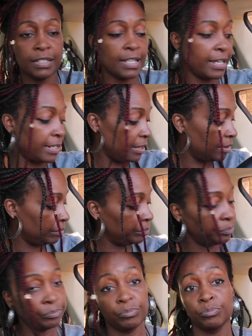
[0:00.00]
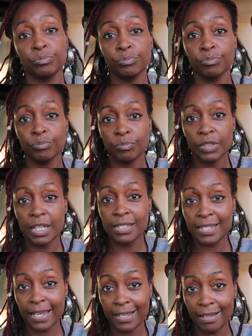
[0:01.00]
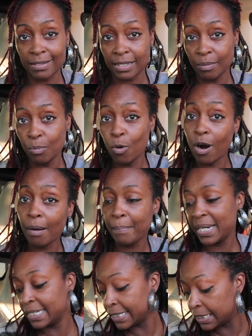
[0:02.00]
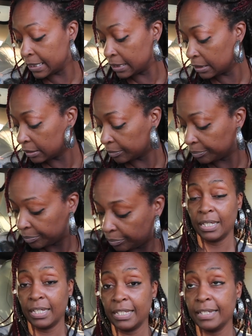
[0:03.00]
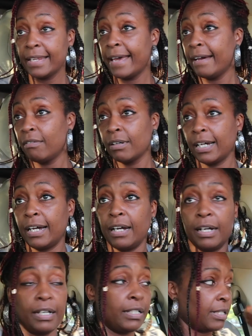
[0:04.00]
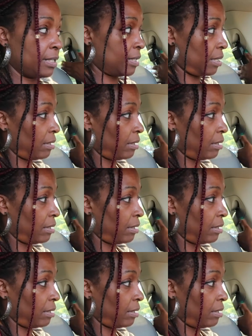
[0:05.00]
day and take out some more money. And now, guys,